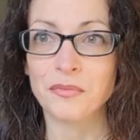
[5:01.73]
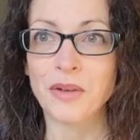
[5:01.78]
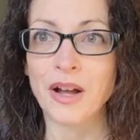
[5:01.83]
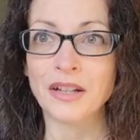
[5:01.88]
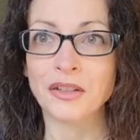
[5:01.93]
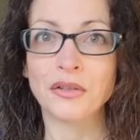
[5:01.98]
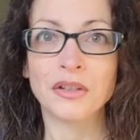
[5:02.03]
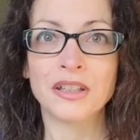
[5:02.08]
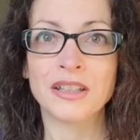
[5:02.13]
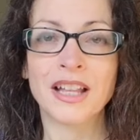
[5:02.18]

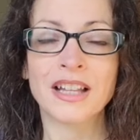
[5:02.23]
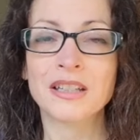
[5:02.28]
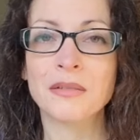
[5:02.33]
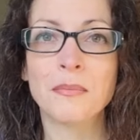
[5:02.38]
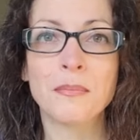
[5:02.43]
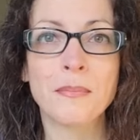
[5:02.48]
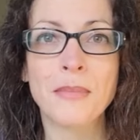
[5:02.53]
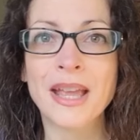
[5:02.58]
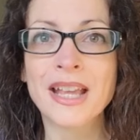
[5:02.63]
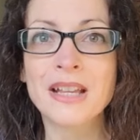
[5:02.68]
it
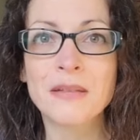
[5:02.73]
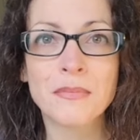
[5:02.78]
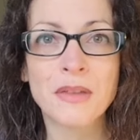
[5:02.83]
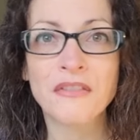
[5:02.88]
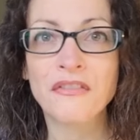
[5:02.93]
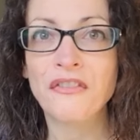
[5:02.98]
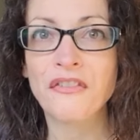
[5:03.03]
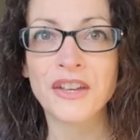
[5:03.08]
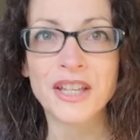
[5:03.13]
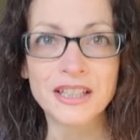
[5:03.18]
doesn't make
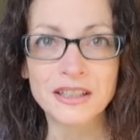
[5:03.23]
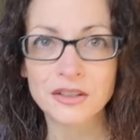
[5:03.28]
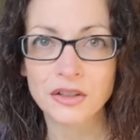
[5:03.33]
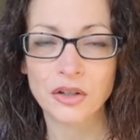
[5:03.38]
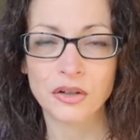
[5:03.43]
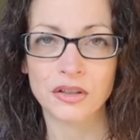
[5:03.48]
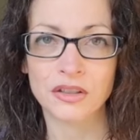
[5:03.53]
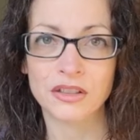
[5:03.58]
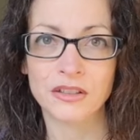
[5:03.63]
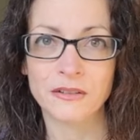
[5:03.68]
me feel
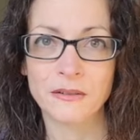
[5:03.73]
good.